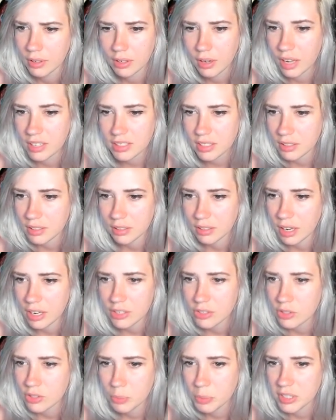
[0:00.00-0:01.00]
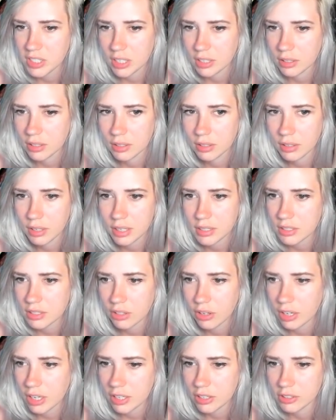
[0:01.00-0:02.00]
I didn't. I super didn't. I did
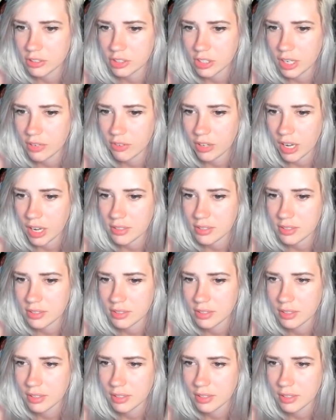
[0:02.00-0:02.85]
not eat your shaved ice.